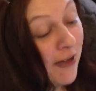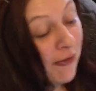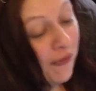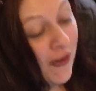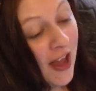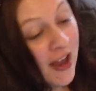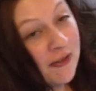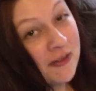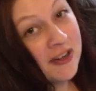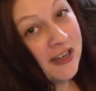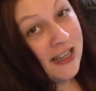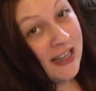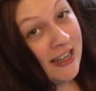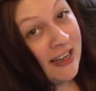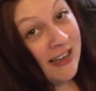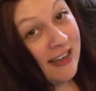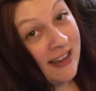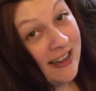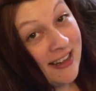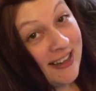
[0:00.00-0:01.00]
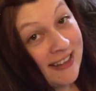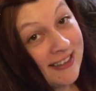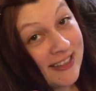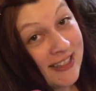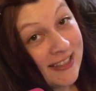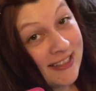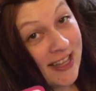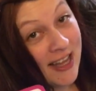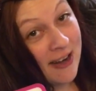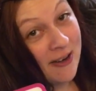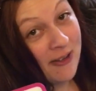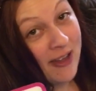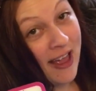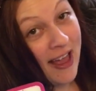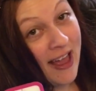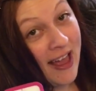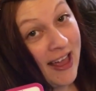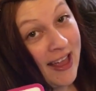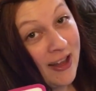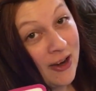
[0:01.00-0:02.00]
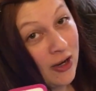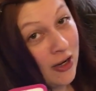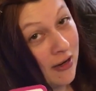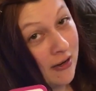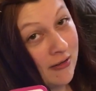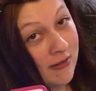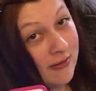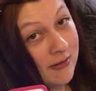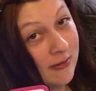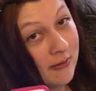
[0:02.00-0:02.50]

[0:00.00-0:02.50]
I favorited it. Is that okay, or...